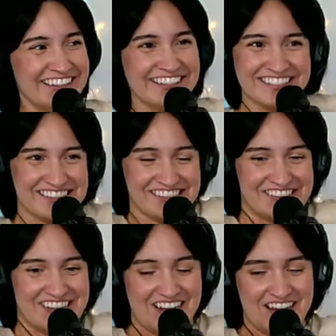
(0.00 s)

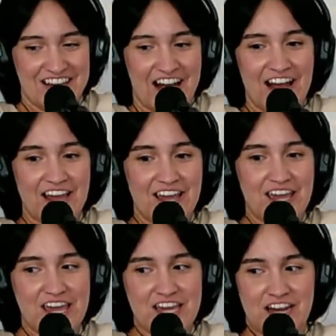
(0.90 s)
So
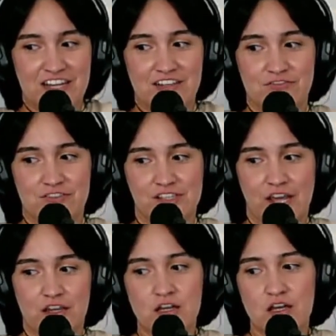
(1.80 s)
I kind of was
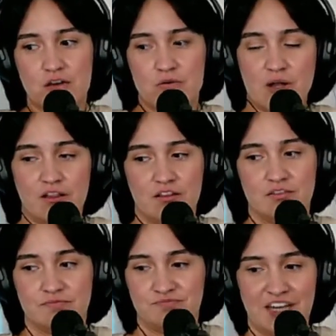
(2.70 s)
like, oh,
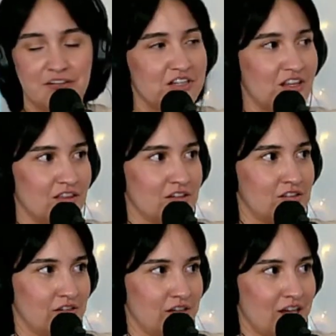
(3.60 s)
well, I don't need
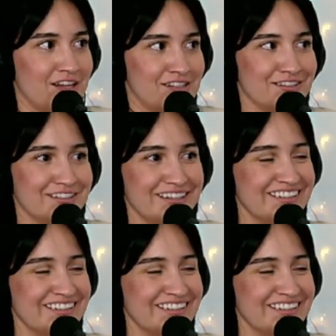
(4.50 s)
this. So I canceled it.